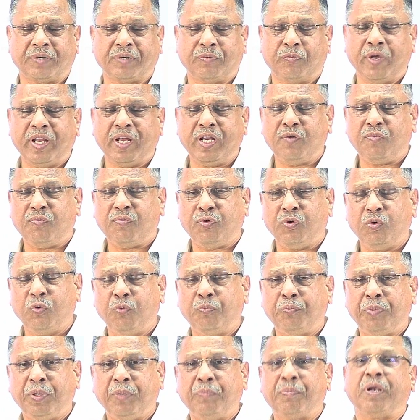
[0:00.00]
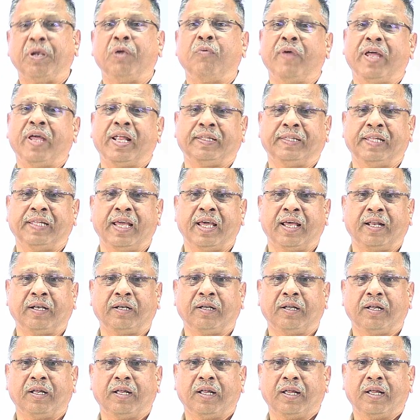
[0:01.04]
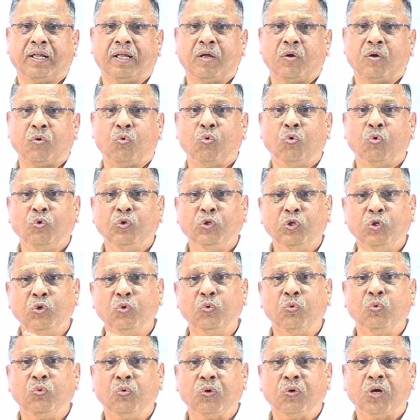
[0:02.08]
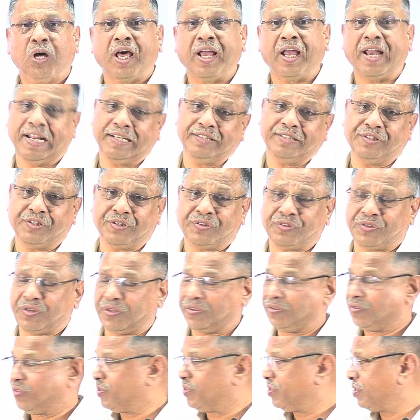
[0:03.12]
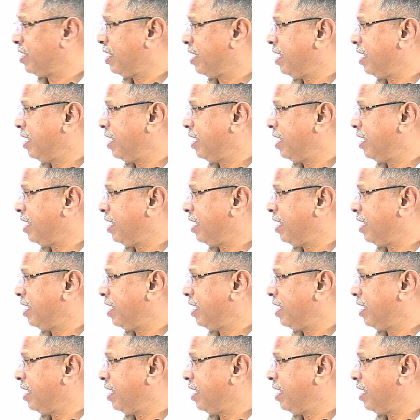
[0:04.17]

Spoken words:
Very few people were there who knew her existence.